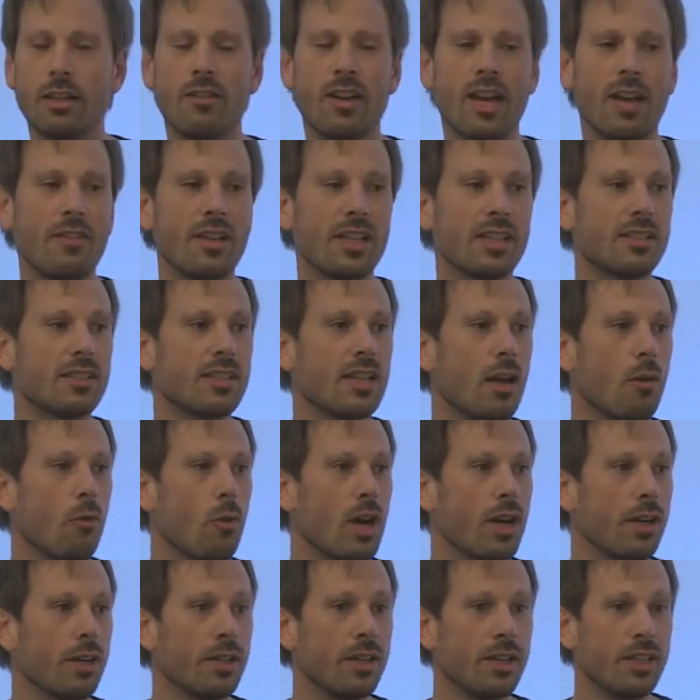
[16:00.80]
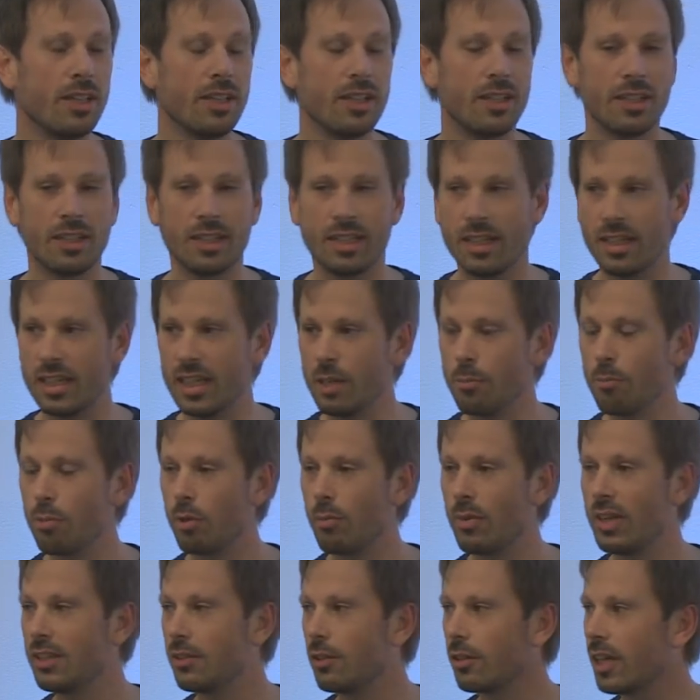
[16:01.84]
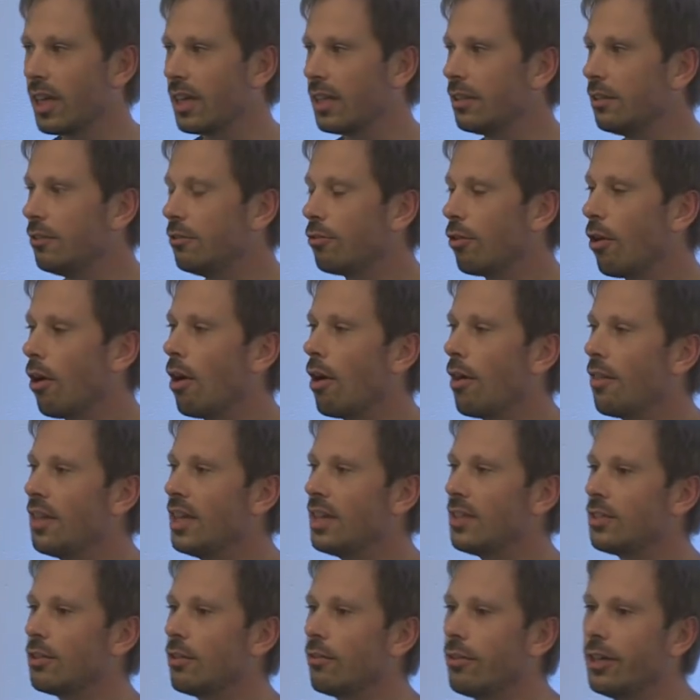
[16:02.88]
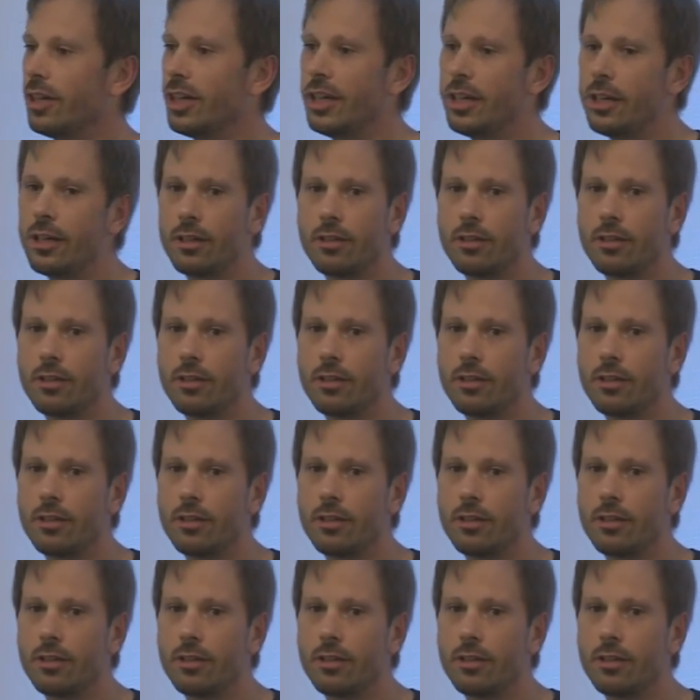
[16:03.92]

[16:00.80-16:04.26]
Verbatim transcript: having someone uh, implement, okay, draw this over here,